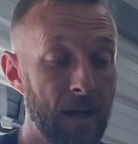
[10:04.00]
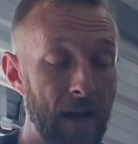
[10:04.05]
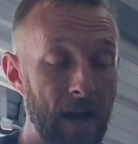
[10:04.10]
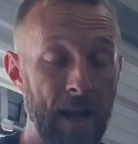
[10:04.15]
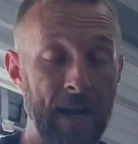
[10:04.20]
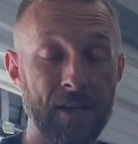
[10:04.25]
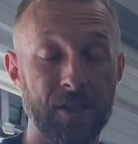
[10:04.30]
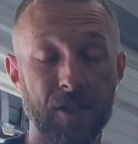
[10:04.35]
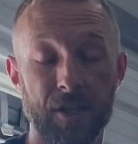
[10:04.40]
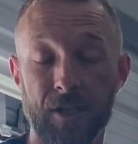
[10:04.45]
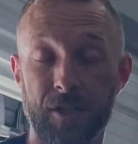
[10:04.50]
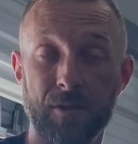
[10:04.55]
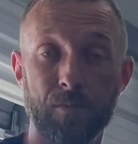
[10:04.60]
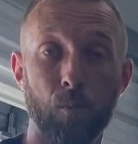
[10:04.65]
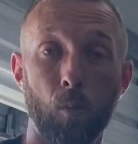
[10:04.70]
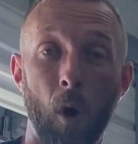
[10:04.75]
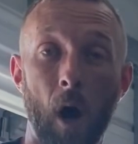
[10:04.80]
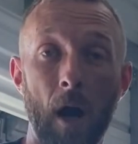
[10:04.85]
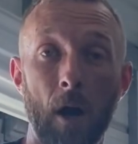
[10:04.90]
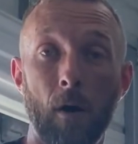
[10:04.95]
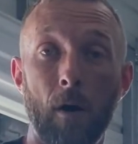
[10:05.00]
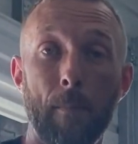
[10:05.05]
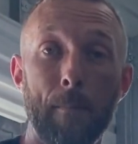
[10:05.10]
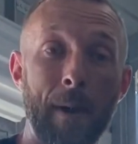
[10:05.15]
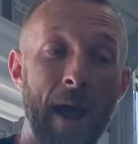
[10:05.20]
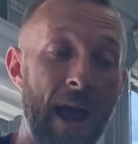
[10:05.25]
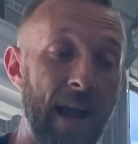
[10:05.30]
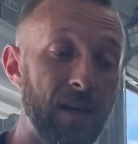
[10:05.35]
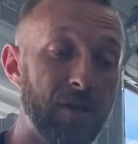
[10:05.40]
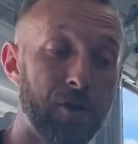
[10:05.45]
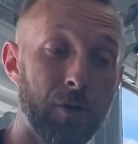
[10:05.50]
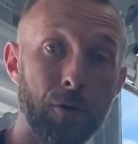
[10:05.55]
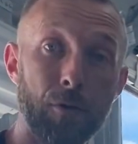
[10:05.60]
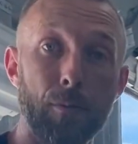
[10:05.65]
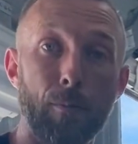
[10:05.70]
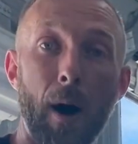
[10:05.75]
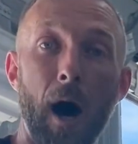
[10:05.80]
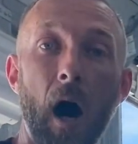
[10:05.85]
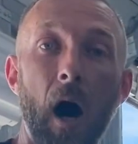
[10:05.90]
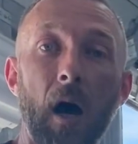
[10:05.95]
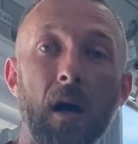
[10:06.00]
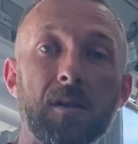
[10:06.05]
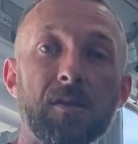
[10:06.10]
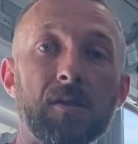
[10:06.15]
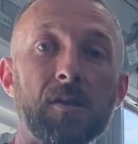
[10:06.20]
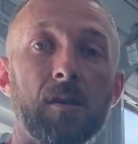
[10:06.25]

and just wire it back to the box.